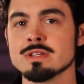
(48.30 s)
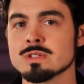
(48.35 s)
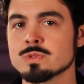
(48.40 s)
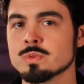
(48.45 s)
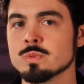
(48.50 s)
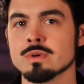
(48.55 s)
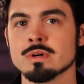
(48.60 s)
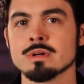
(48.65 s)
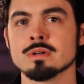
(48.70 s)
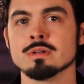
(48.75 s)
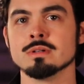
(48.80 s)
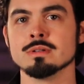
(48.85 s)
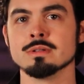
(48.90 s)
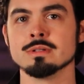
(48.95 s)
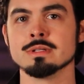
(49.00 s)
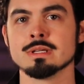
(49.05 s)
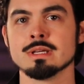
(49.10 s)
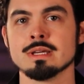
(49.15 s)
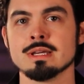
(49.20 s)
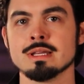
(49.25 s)
This
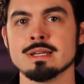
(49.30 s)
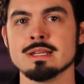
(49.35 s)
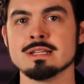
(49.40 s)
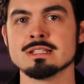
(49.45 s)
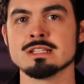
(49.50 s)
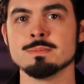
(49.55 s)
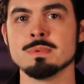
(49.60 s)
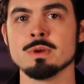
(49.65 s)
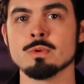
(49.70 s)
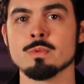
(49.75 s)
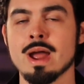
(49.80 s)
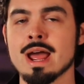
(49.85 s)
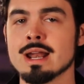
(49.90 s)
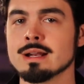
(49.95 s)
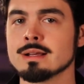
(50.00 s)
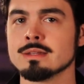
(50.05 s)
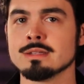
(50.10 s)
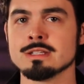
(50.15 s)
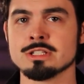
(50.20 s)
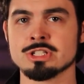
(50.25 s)
world needs to be
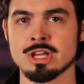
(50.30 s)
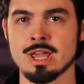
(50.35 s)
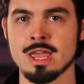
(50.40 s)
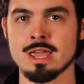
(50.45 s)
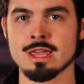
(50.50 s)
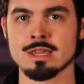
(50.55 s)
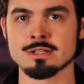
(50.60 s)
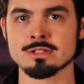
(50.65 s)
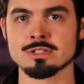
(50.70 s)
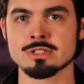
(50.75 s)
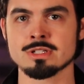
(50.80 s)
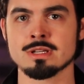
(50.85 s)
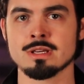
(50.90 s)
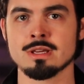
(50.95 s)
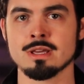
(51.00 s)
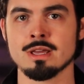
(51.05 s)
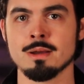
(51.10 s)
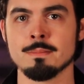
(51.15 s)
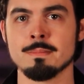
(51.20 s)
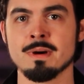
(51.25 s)
radically changed
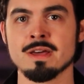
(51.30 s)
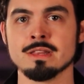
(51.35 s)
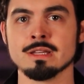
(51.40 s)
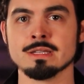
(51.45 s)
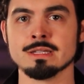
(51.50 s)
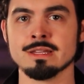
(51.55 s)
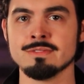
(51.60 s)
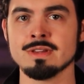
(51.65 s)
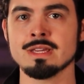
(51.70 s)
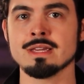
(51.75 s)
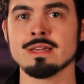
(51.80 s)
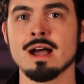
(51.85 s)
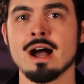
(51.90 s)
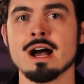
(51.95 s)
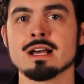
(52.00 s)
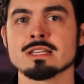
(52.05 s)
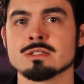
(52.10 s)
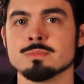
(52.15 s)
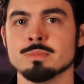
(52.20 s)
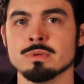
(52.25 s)
by the living
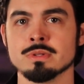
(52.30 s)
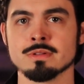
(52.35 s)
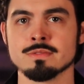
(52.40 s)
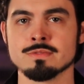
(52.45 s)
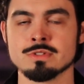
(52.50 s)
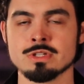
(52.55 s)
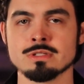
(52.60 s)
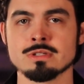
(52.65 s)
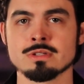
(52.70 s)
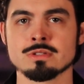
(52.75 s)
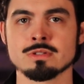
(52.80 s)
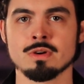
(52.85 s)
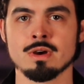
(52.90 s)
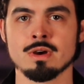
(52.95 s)
gospel of Jesus